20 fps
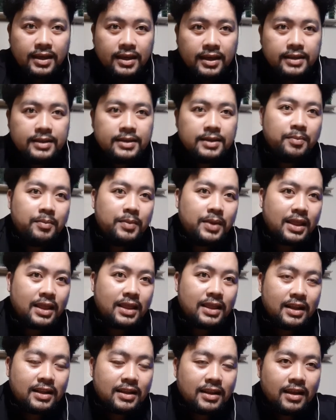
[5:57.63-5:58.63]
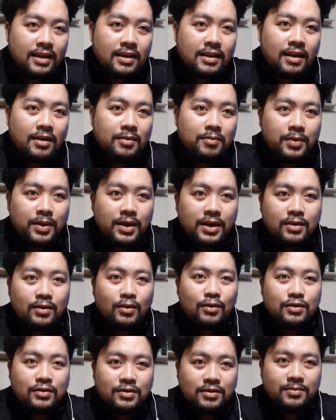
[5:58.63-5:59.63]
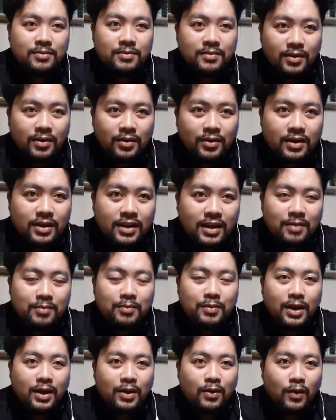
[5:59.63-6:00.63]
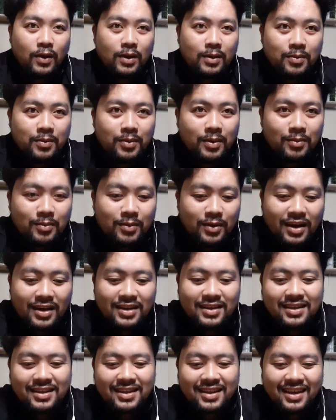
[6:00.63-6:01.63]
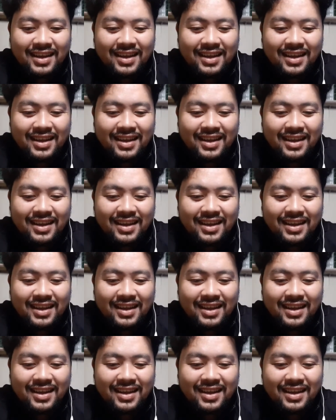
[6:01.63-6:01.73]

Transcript: it's a myth that it can be caused or it can be acquired from rust.